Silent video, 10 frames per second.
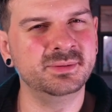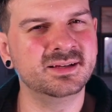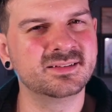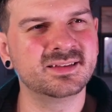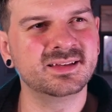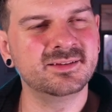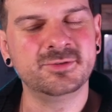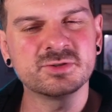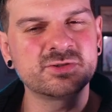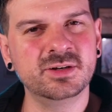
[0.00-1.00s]
because like if
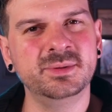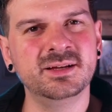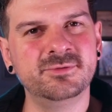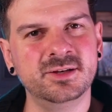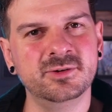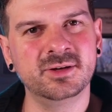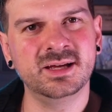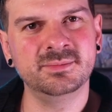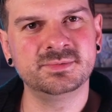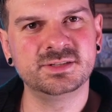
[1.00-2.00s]
you're streaming a video
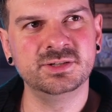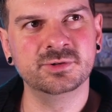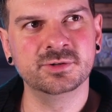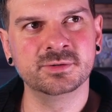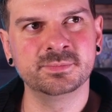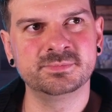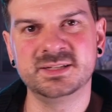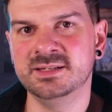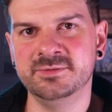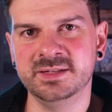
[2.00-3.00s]
game to your
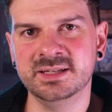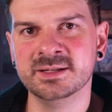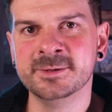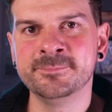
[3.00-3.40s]
TV